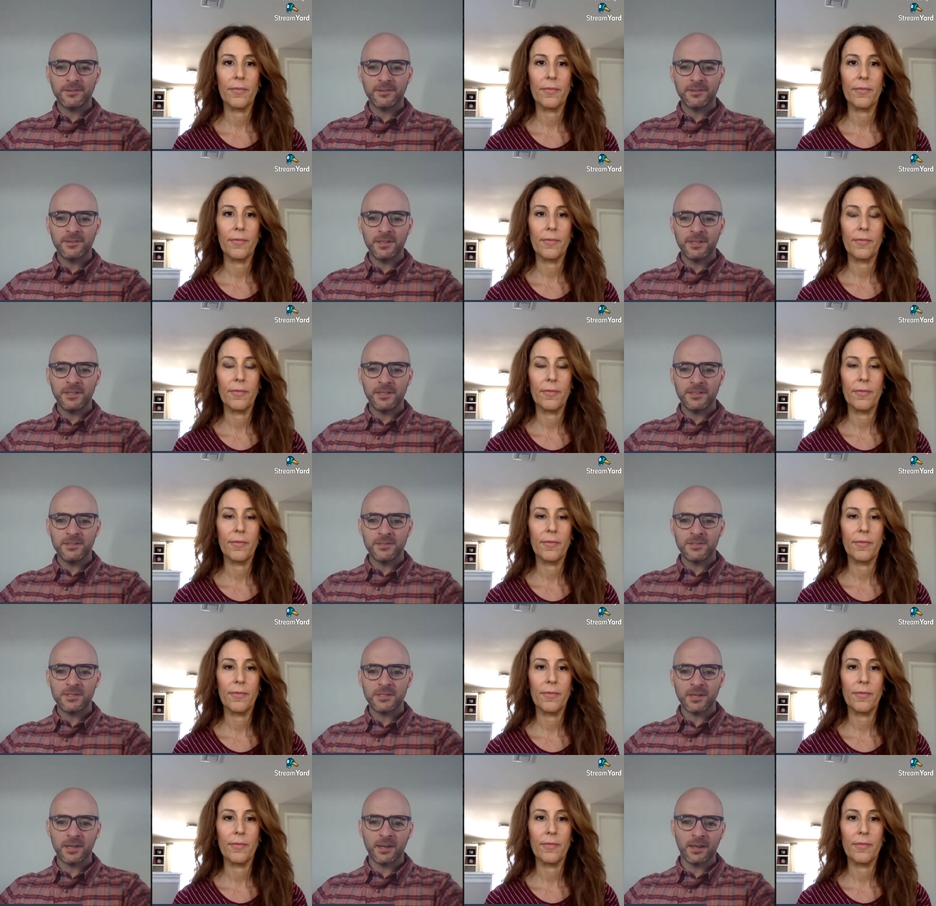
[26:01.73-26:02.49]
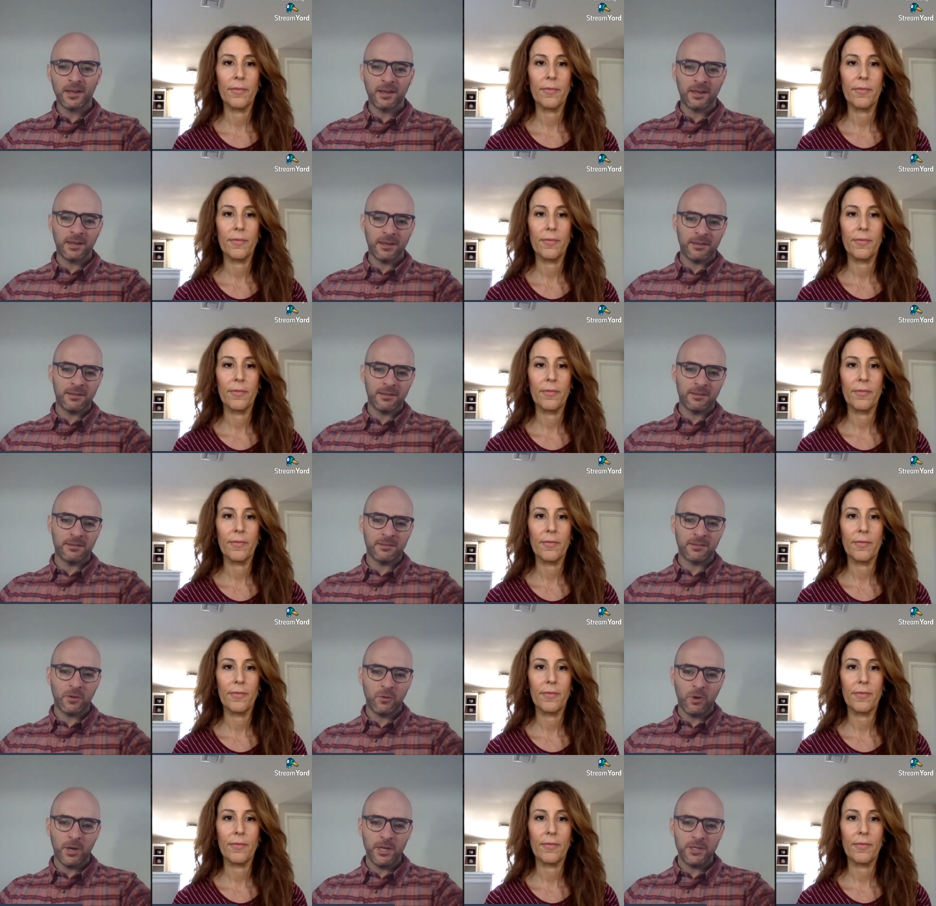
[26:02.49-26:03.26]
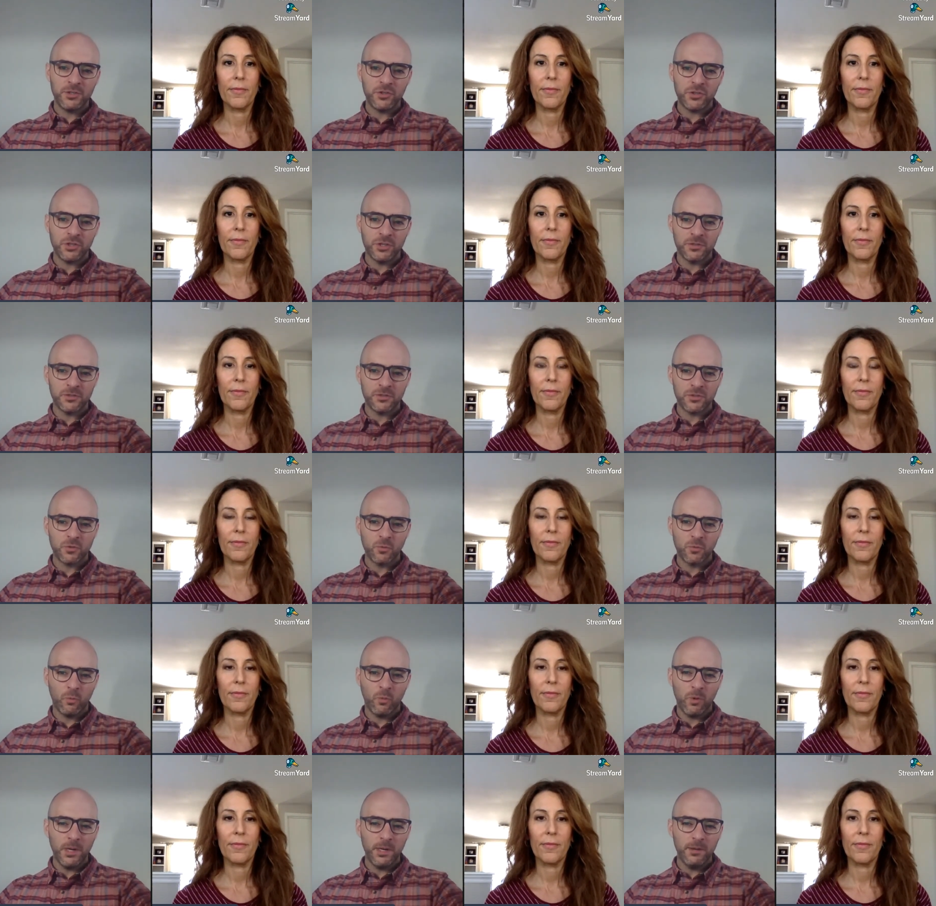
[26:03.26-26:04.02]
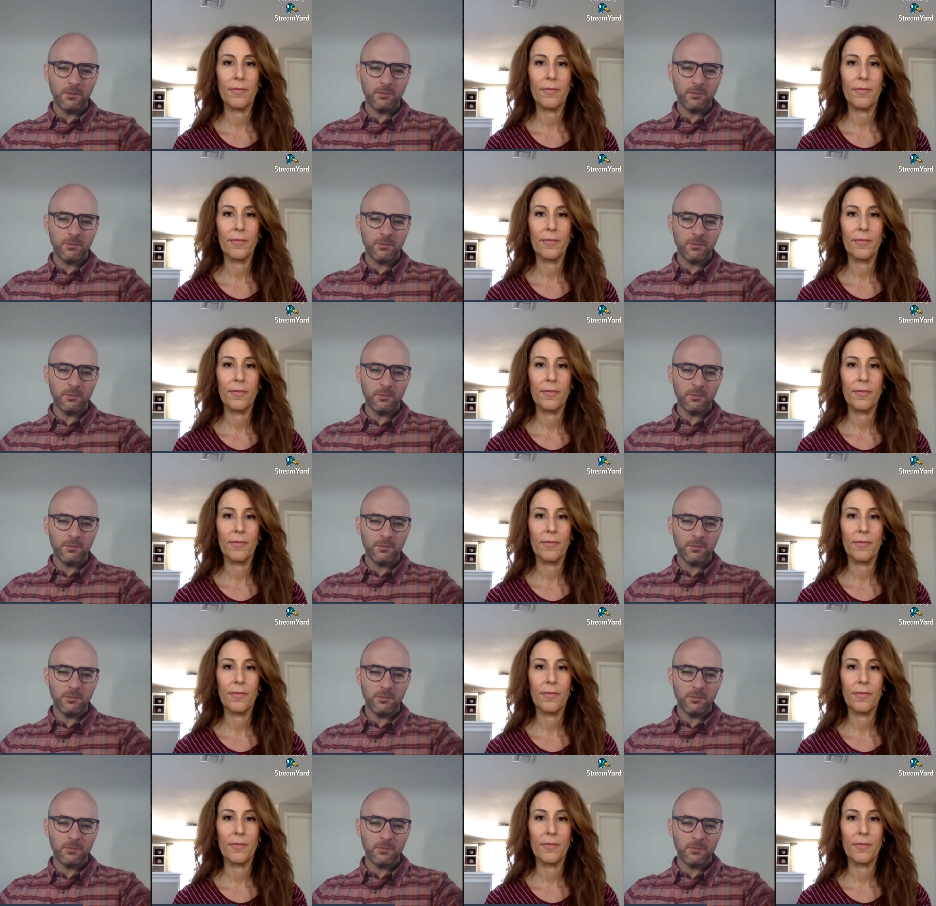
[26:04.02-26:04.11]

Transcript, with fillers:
Speaker 1: these uh, questions. What